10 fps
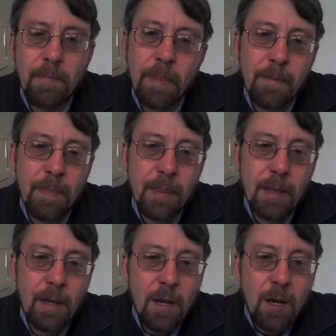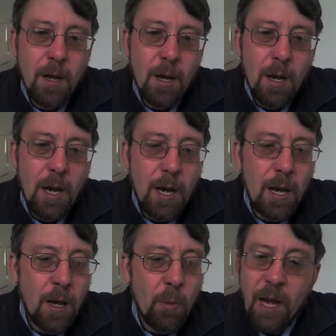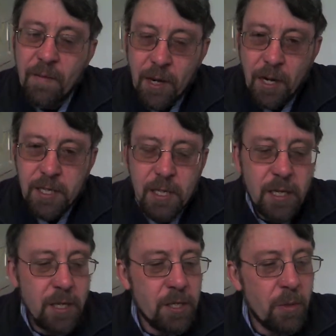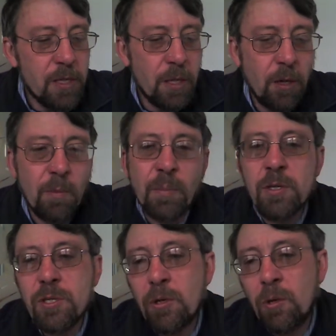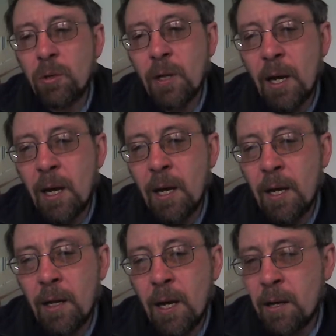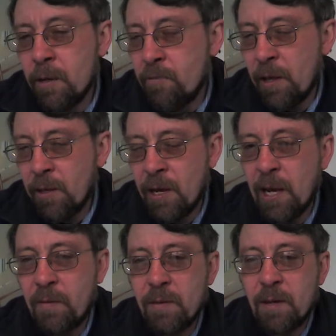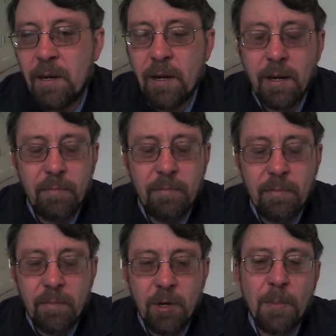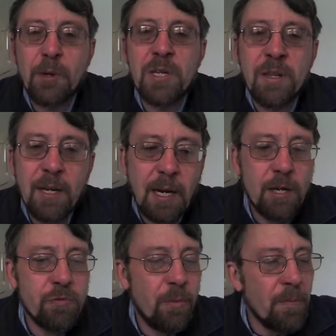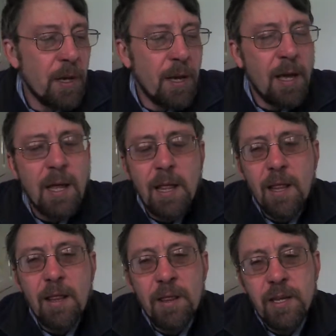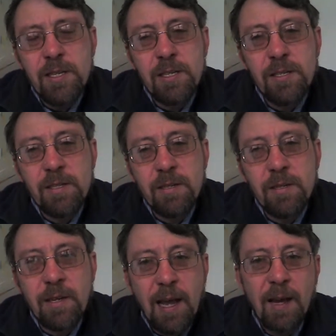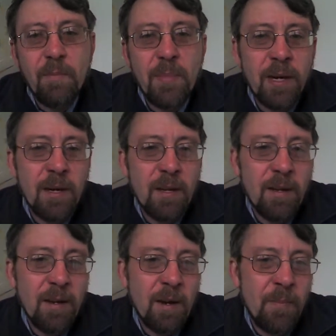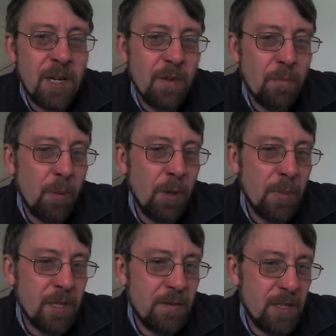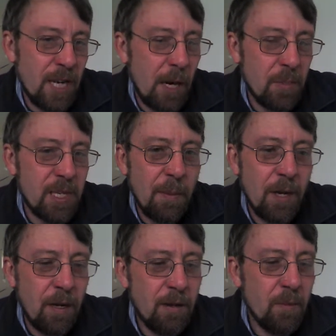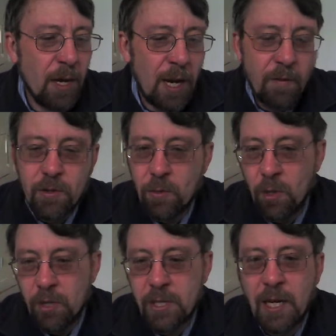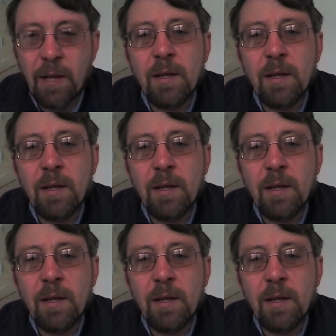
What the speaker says: We have an ICT suite at Longburn School rather than have computers in the classroom. This can be a bit of a problem for timetabling. We have to work together to make sure that we've got access.